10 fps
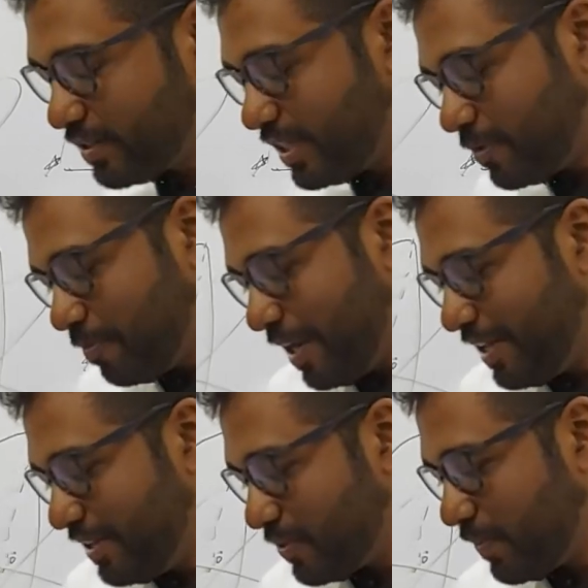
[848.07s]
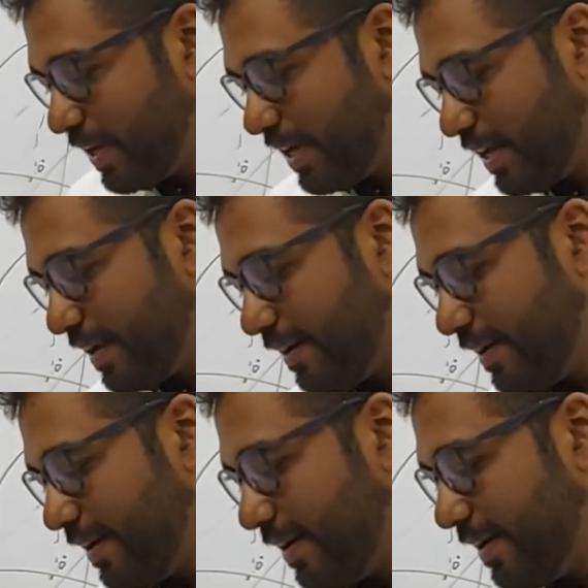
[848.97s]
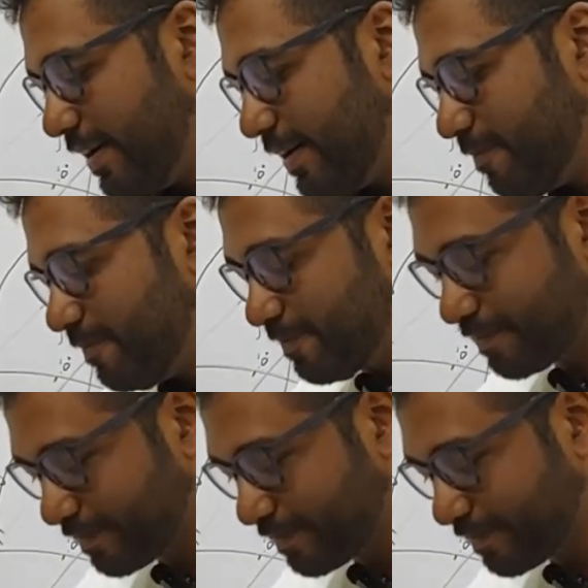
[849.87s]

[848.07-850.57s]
this plane is where all